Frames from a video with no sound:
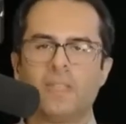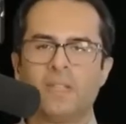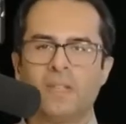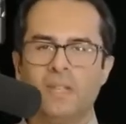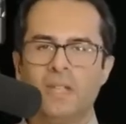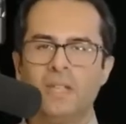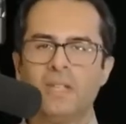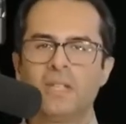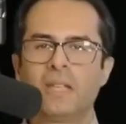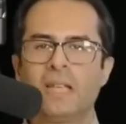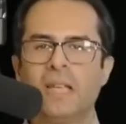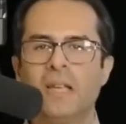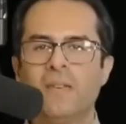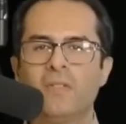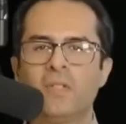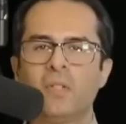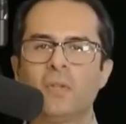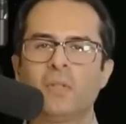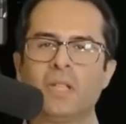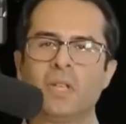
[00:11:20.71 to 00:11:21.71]
This
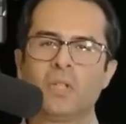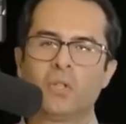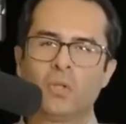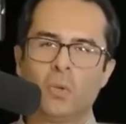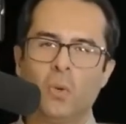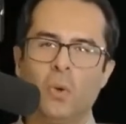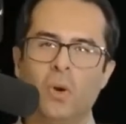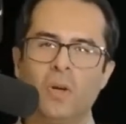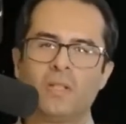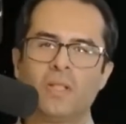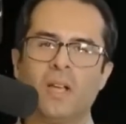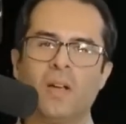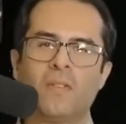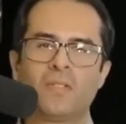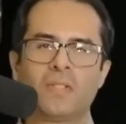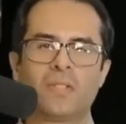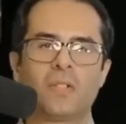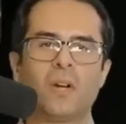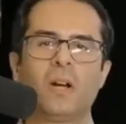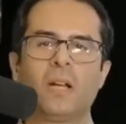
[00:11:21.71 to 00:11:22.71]
gives you the choice of
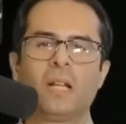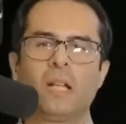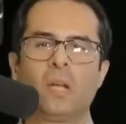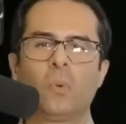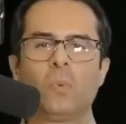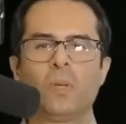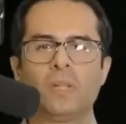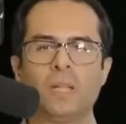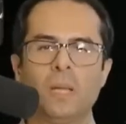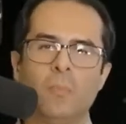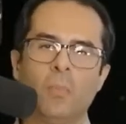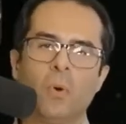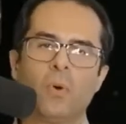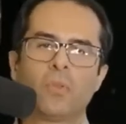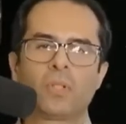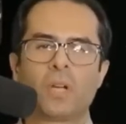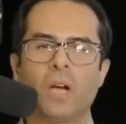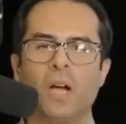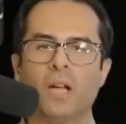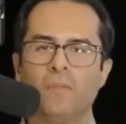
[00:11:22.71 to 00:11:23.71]
starting with the
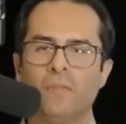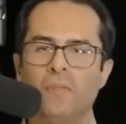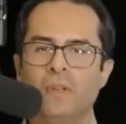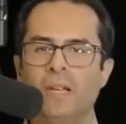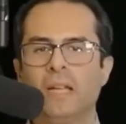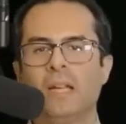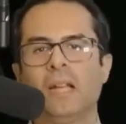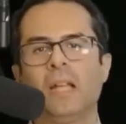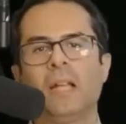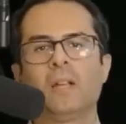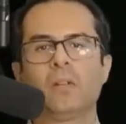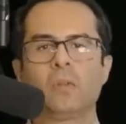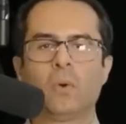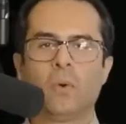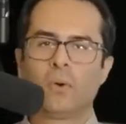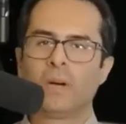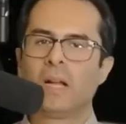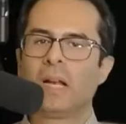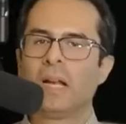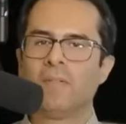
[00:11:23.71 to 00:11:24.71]
most convenient
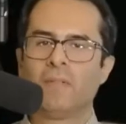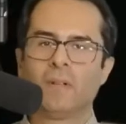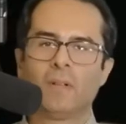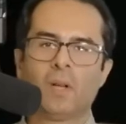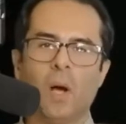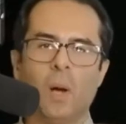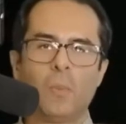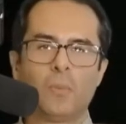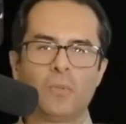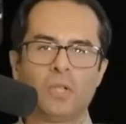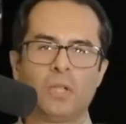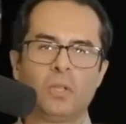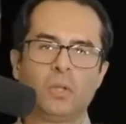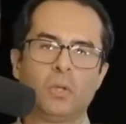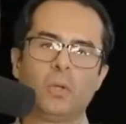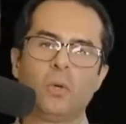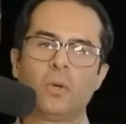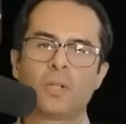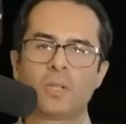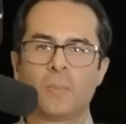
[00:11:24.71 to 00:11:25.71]
or relevant option
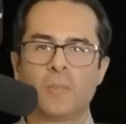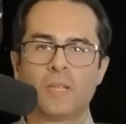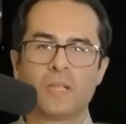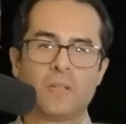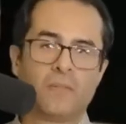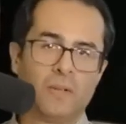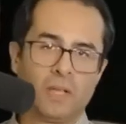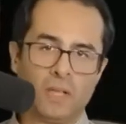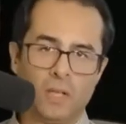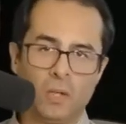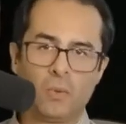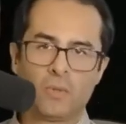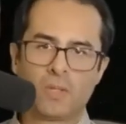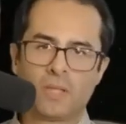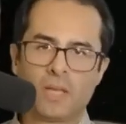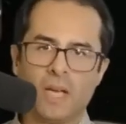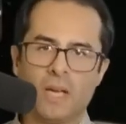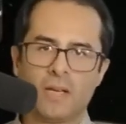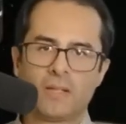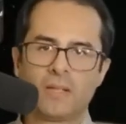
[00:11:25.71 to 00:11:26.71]
to your specific use
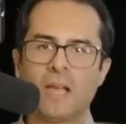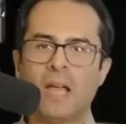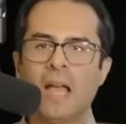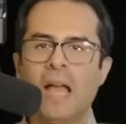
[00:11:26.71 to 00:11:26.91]
case.